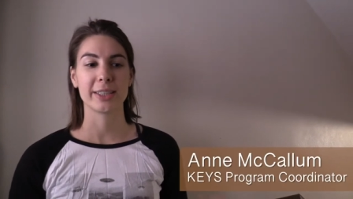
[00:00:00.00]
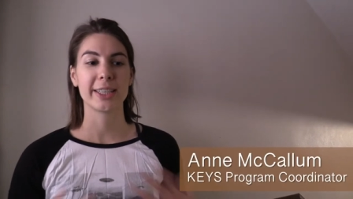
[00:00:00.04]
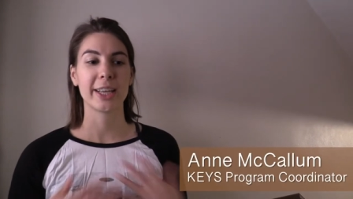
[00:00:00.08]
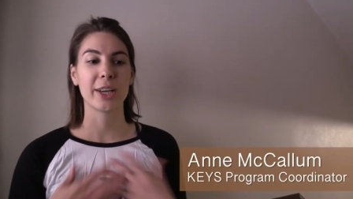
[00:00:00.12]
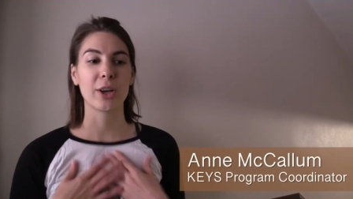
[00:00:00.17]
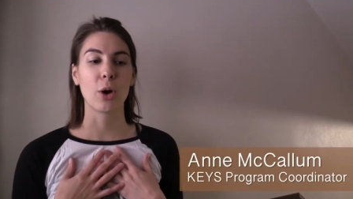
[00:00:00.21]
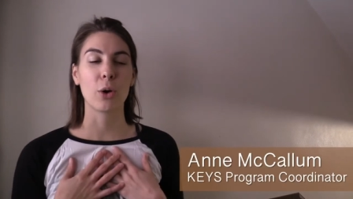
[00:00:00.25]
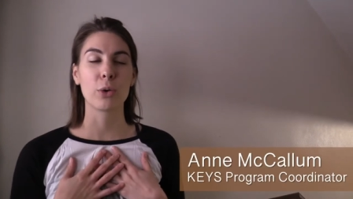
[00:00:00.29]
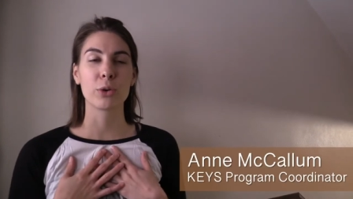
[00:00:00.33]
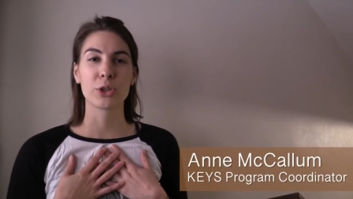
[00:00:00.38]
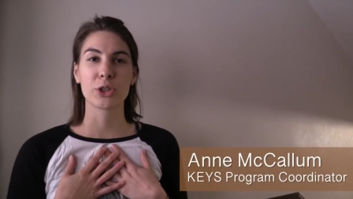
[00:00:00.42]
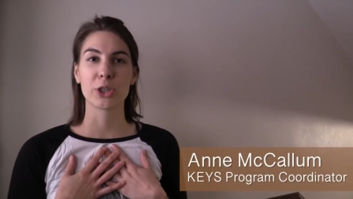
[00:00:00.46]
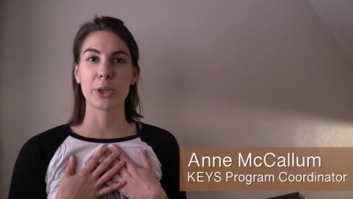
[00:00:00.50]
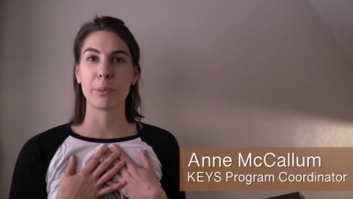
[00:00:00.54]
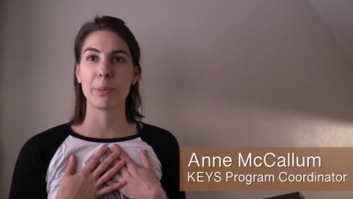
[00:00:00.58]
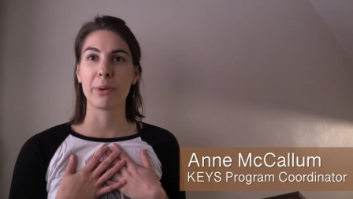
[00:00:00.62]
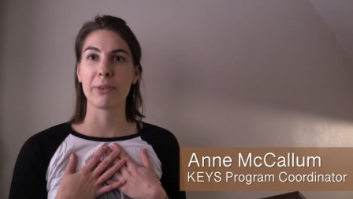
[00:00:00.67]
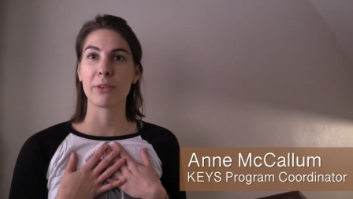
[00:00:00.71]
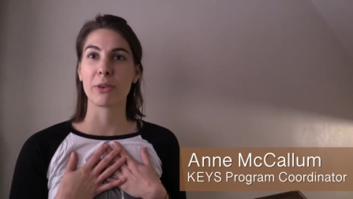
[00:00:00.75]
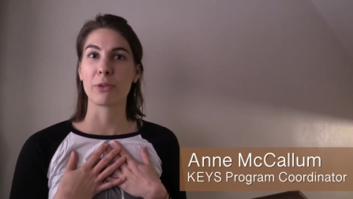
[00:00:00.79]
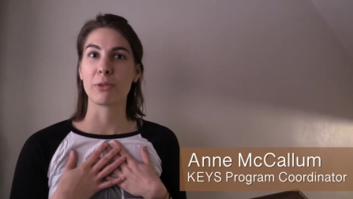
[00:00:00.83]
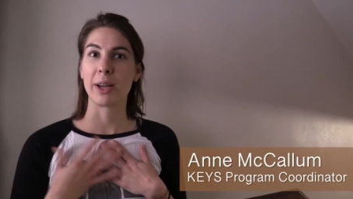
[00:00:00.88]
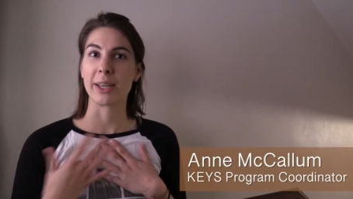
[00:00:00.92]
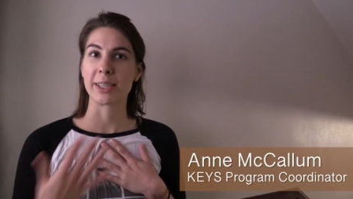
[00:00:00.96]
take ownership of
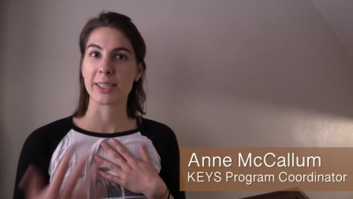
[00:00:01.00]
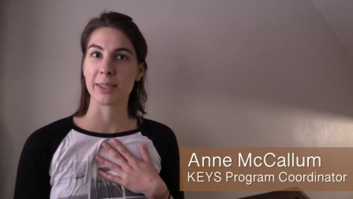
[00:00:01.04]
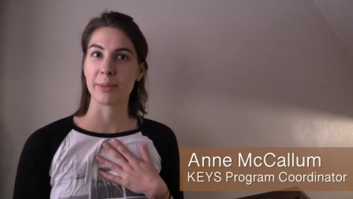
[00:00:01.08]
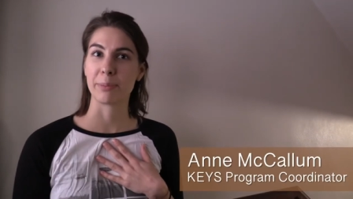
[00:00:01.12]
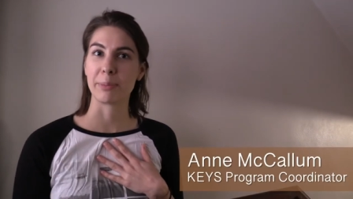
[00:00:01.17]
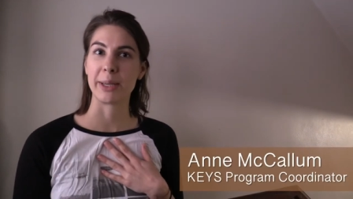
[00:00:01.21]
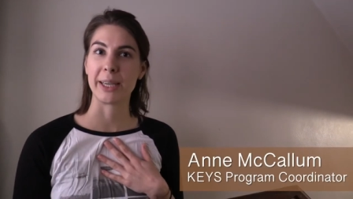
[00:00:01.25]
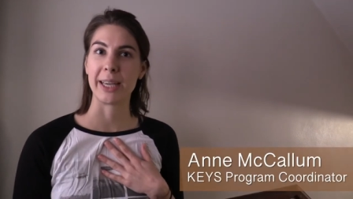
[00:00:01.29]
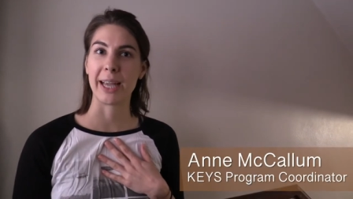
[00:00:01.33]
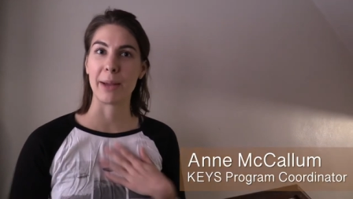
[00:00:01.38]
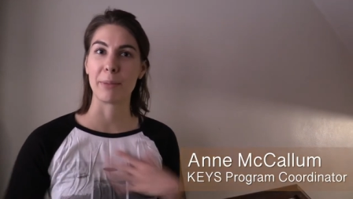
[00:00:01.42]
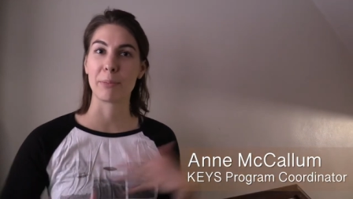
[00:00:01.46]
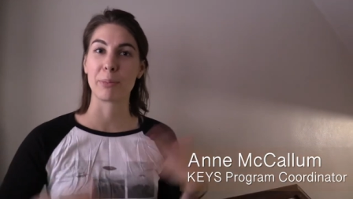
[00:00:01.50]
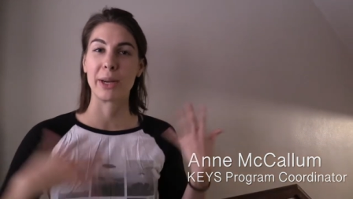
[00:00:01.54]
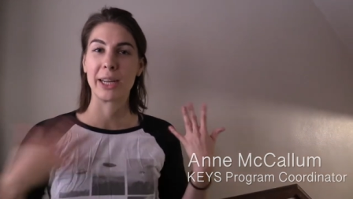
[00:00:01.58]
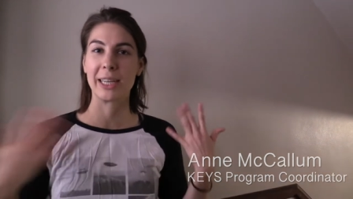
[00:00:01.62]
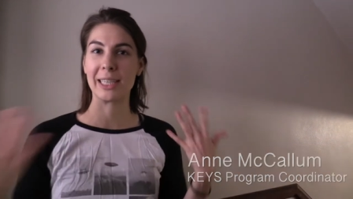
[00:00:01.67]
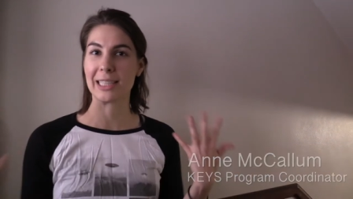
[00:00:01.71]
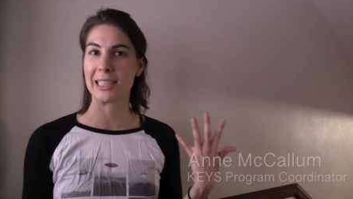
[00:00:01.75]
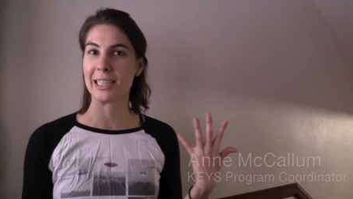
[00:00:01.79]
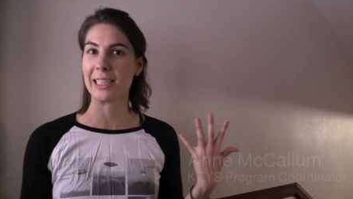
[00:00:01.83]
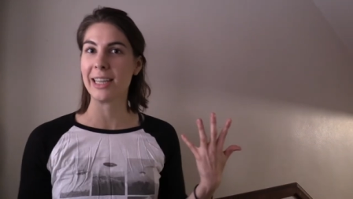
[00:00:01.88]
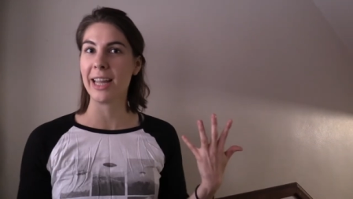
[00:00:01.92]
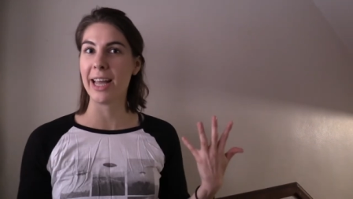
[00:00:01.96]
a recipe and bring
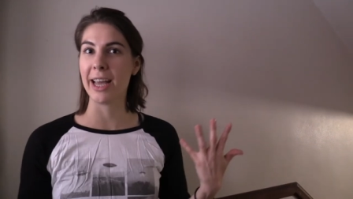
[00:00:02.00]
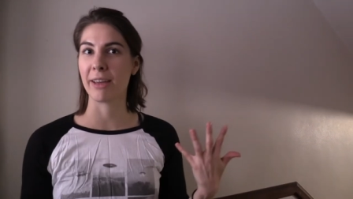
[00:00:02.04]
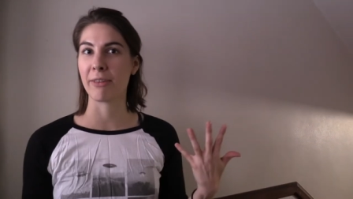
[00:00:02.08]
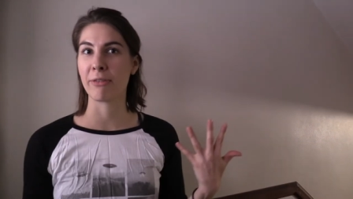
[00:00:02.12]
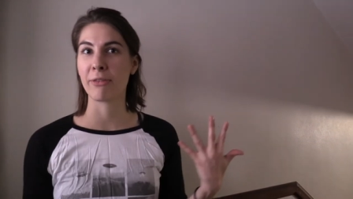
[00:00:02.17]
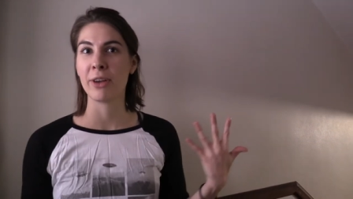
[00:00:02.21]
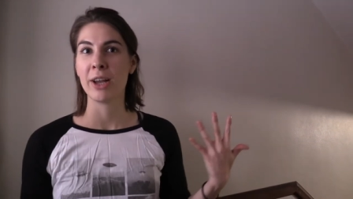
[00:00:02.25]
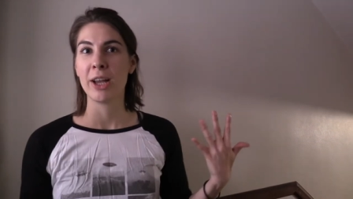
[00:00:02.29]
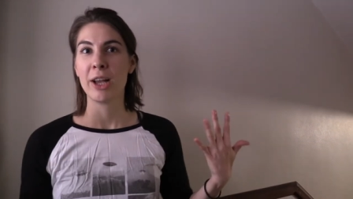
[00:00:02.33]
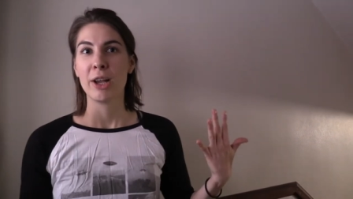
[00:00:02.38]
it to life.